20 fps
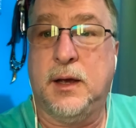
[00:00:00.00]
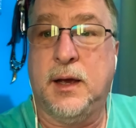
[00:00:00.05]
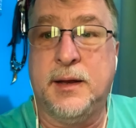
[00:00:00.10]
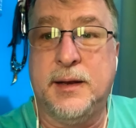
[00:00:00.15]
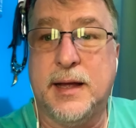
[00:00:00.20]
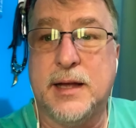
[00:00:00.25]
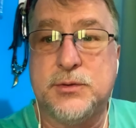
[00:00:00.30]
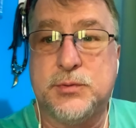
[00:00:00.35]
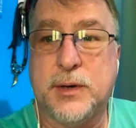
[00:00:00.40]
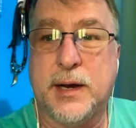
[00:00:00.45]

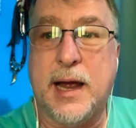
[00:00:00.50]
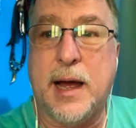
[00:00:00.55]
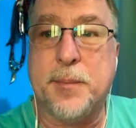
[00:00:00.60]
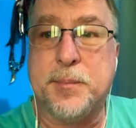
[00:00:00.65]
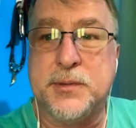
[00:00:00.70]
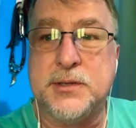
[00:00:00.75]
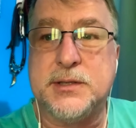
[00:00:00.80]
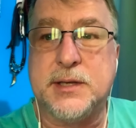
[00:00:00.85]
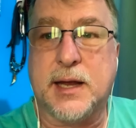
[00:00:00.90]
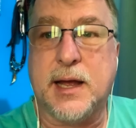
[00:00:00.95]
And that's what
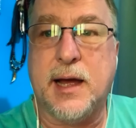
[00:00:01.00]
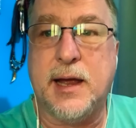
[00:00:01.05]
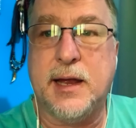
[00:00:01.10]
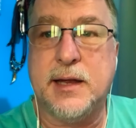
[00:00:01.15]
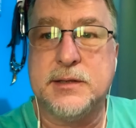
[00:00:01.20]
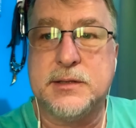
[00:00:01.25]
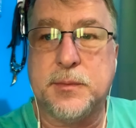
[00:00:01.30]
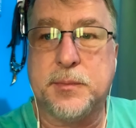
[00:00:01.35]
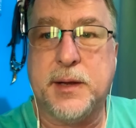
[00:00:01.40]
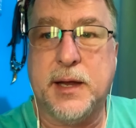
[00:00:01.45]
happens. The guy
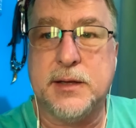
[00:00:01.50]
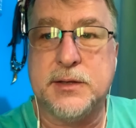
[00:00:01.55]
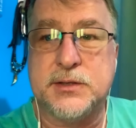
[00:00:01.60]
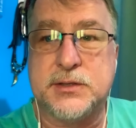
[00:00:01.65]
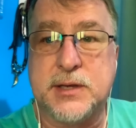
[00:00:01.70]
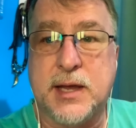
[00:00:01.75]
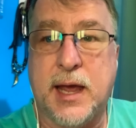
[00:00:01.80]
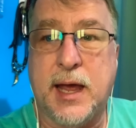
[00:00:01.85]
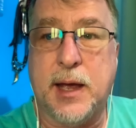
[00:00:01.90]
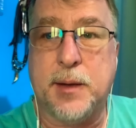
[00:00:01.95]
ends up getting
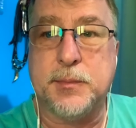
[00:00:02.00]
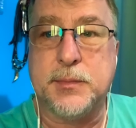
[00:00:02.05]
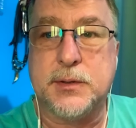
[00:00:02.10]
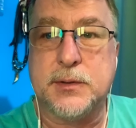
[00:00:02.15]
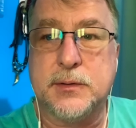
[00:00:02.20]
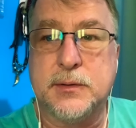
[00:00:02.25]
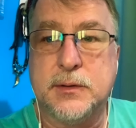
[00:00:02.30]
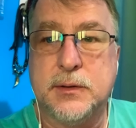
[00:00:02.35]
scammed.